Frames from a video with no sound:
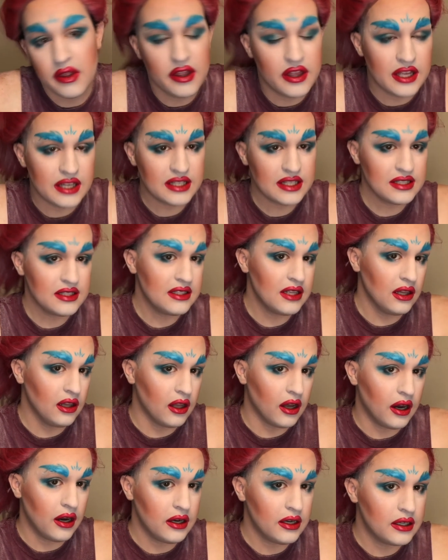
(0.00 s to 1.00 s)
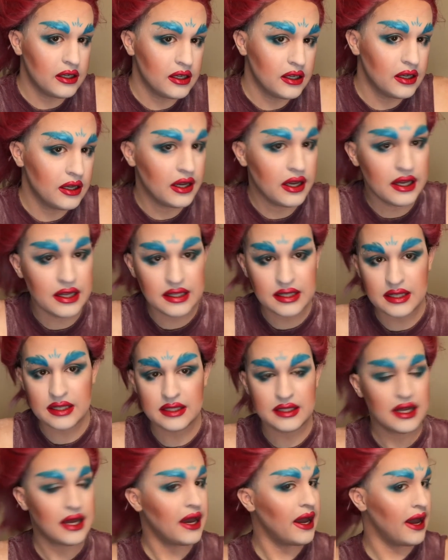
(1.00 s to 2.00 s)
this is the look. It is
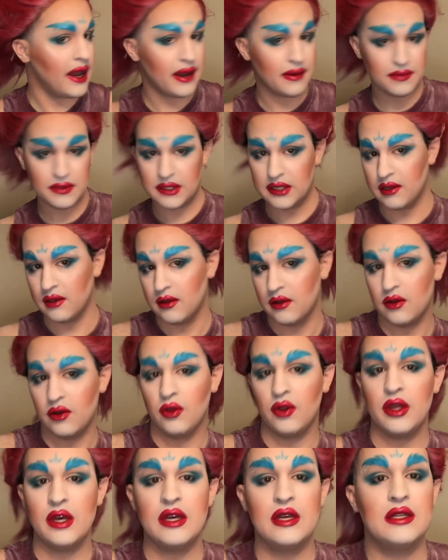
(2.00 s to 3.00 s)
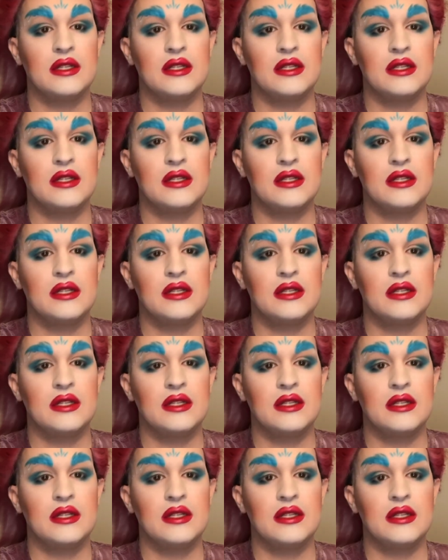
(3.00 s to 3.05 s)
absolutely